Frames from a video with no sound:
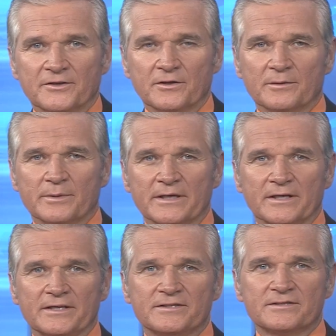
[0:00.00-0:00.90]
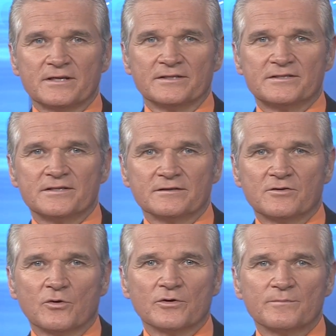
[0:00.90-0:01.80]
Newly released
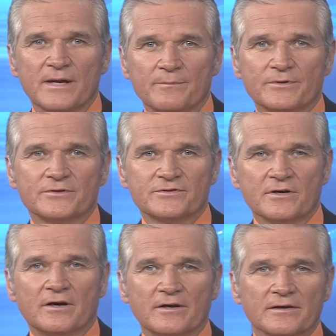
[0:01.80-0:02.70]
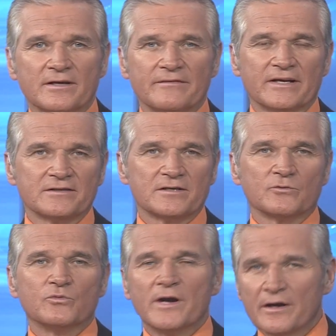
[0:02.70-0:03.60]
unsealed court papers are giving us a
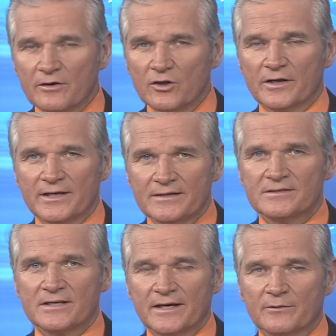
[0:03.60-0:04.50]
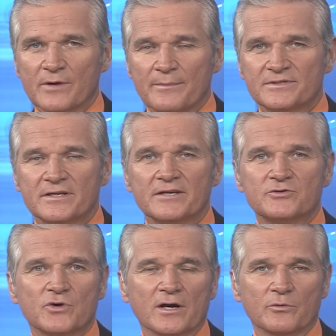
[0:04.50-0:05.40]
rare look inside a Rapid City drug